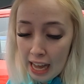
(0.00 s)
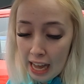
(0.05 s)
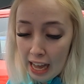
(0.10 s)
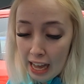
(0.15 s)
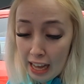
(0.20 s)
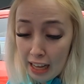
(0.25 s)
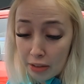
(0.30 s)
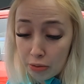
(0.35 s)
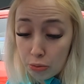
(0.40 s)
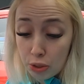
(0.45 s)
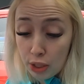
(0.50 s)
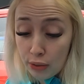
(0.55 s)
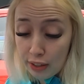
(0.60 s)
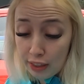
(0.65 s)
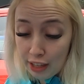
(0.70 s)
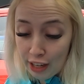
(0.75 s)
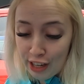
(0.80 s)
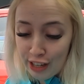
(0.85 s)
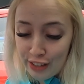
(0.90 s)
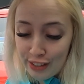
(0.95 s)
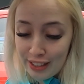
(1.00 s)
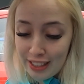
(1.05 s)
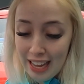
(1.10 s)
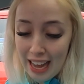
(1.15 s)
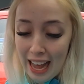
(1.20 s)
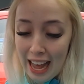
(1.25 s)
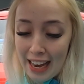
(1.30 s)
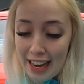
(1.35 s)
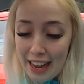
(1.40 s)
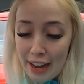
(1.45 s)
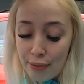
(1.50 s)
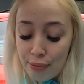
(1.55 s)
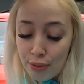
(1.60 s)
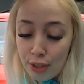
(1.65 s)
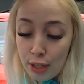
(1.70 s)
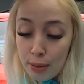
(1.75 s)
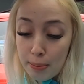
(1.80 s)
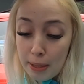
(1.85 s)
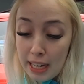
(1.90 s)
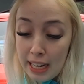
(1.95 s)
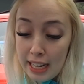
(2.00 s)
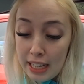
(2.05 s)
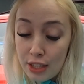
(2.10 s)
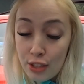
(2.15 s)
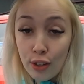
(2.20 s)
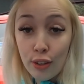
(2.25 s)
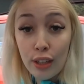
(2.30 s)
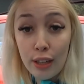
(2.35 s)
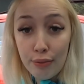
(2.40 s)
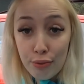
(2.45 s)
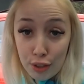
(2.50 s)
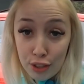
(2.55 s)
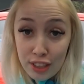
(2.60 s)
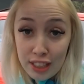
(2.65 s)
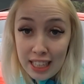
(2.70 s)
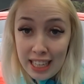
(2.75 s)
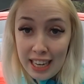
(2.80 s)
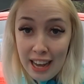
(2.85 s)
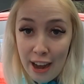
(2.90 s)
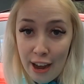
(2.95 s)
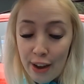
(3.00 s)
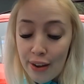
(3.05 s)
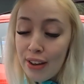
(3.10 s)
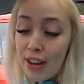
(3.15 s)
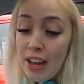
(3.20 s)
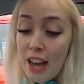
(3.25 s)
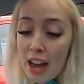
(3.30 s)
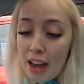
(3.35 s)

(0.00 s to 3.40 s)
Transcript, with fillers: uh, two of those, and a ruby chocolate frostino.